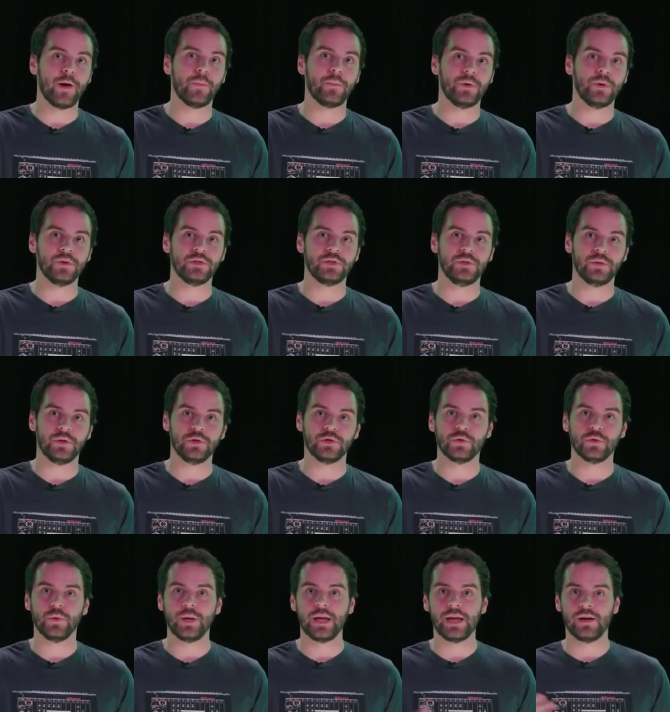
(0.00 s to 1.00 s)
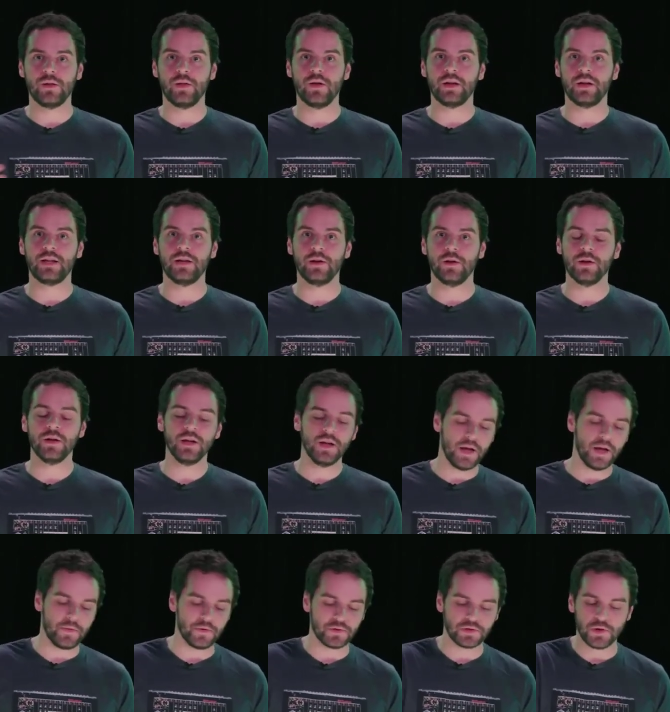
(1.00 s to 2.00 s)
output to control analog gear.
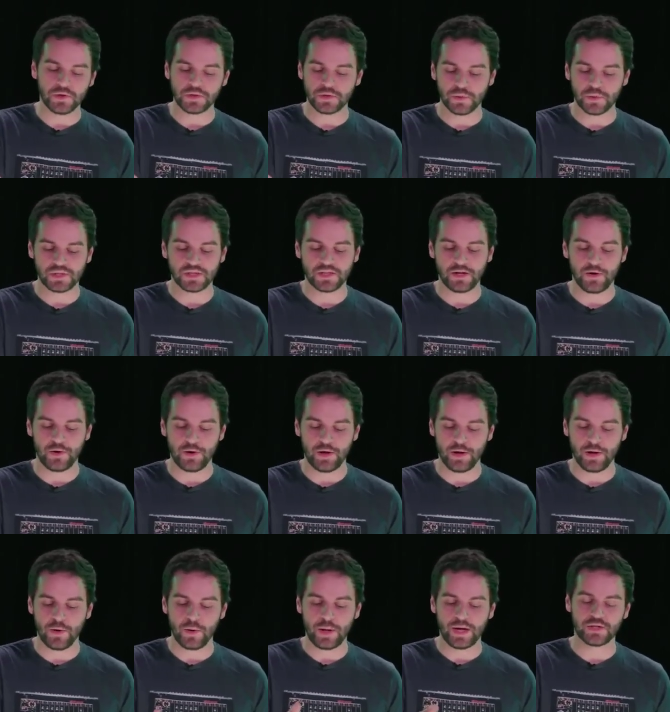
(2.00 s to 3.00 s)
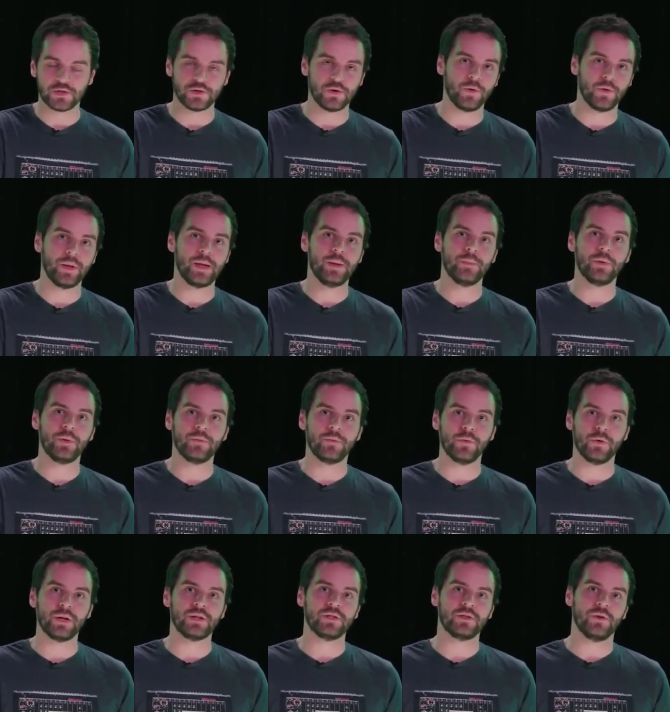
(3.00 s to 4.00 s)
And there's also a stereo external input
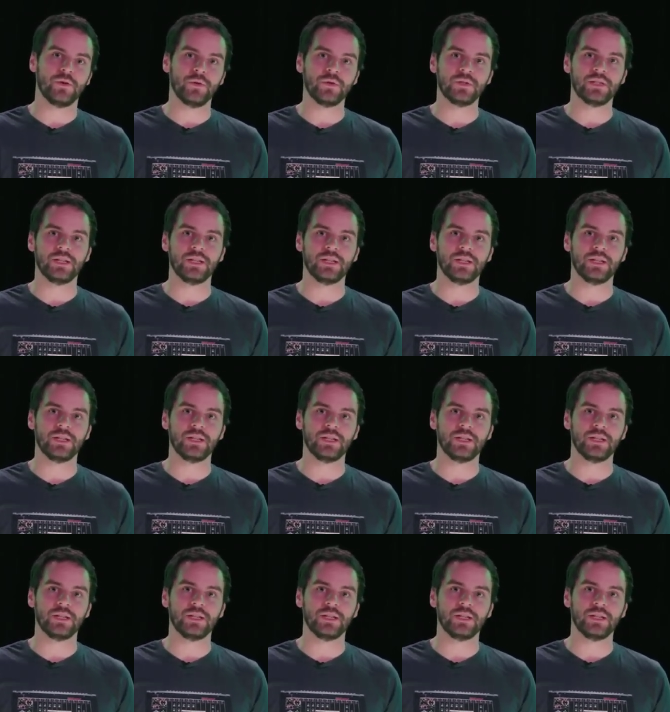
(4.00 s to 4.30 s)
for external